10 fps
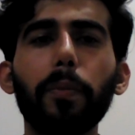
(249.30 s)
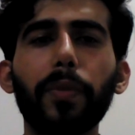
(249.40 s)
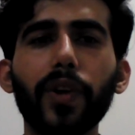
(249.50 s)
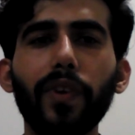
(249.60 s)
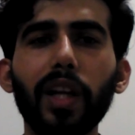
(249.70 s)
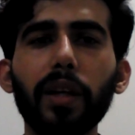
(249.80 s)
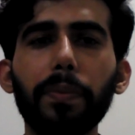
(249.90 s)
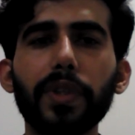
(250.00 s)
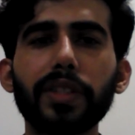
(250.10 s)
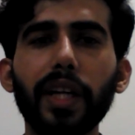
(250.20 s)
prevailing
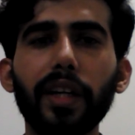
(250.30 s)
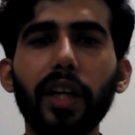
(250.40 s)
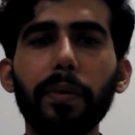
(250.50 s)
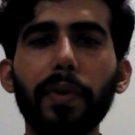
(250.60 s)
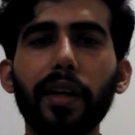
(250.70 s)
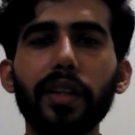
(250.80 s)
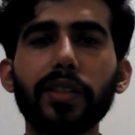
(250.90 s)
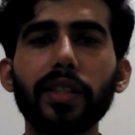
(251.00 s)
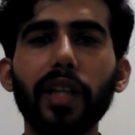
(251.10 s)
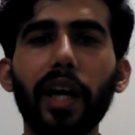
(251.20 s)
present day
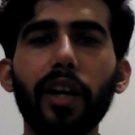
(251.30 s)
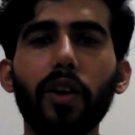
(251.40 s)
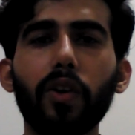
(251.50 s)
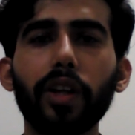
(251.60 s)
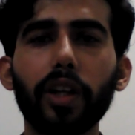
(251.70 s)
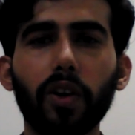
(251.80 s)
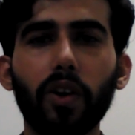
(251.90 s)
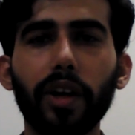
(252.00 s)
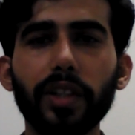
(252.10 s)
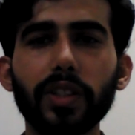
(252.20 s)
practices are not in
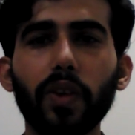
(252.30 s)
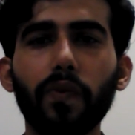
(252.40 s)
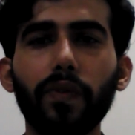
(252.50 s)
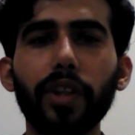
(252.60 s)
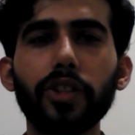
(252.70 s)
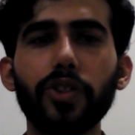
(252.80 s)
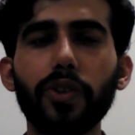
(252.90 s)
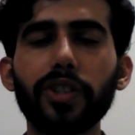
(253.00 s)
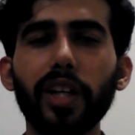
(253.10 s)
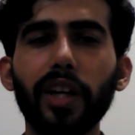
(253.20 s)
accordance with the
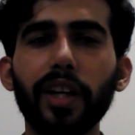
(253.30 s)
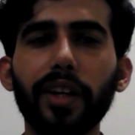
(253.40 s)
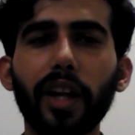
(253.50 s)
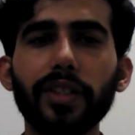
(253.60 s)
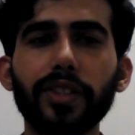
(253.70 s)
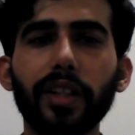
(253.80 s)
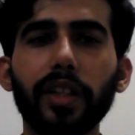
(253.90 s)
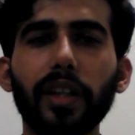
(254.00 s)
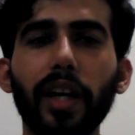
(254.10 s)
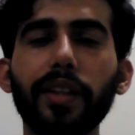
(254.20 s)
judicial intention
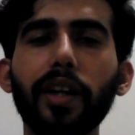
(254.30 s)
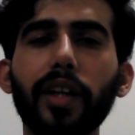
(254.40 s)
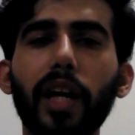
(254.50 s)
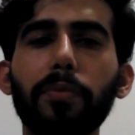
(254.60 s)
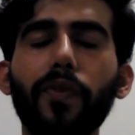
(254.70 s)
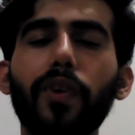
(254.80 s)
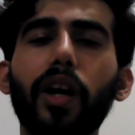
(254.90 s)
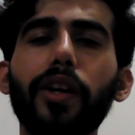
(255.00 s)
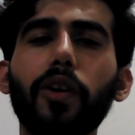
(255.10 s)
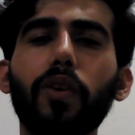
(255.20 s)
at the time of
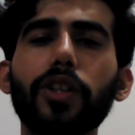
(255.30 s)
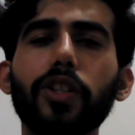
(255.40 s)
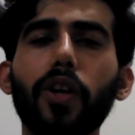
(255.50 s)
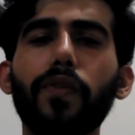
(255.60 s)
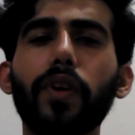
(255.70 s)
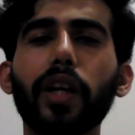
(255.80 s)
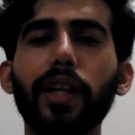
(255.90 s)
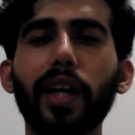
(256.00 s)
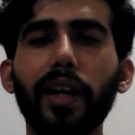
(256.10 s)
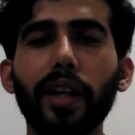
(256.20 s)
articulation of
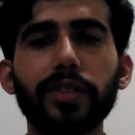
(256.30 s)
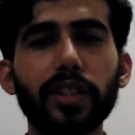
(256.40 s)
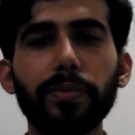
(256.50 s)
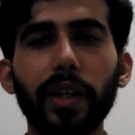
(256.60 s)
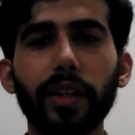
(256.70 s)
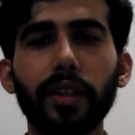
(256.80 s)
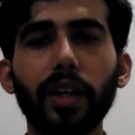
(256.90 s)
Kedarnath judgment.